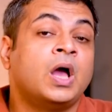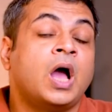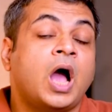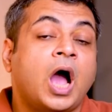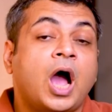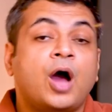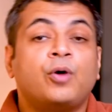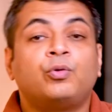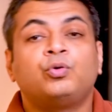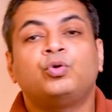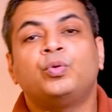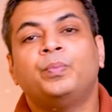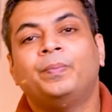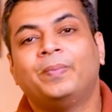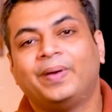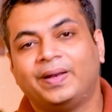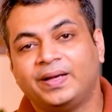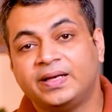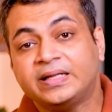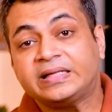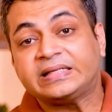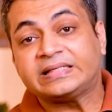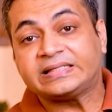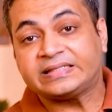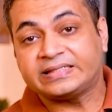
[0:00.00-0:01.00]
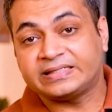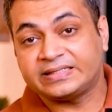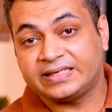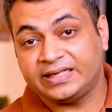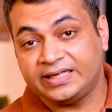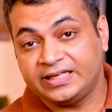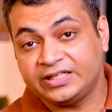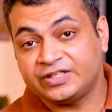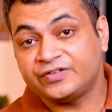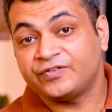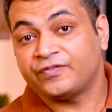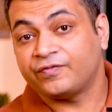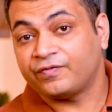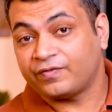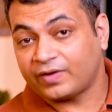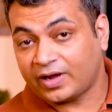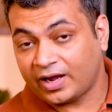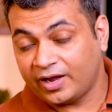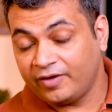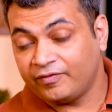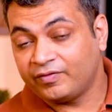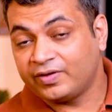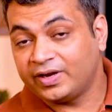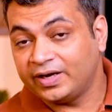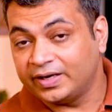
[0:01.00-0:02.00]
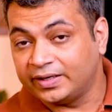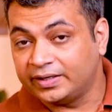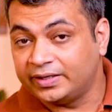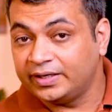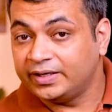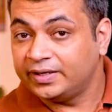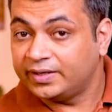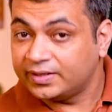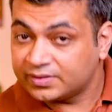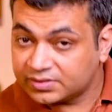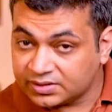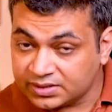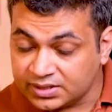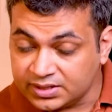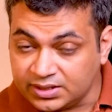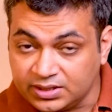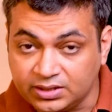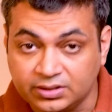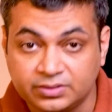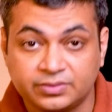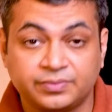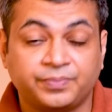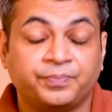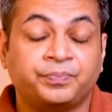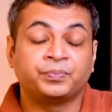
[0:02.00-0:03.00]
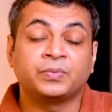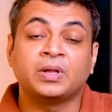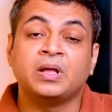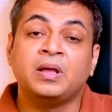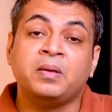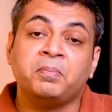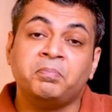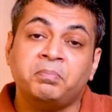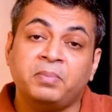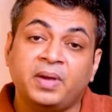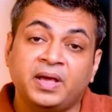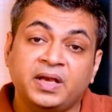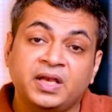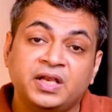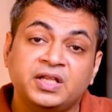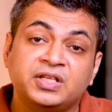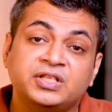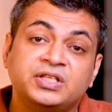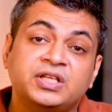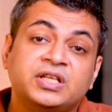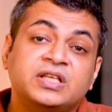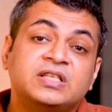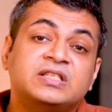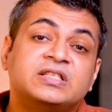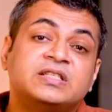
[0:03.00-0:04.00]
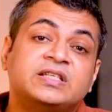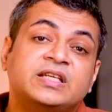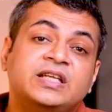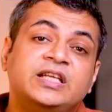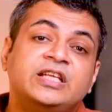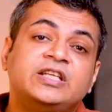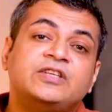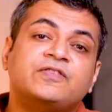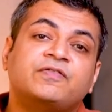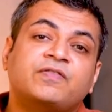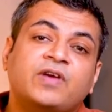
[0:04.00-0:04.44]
how to manage stage 5 kidney disease. Managing stage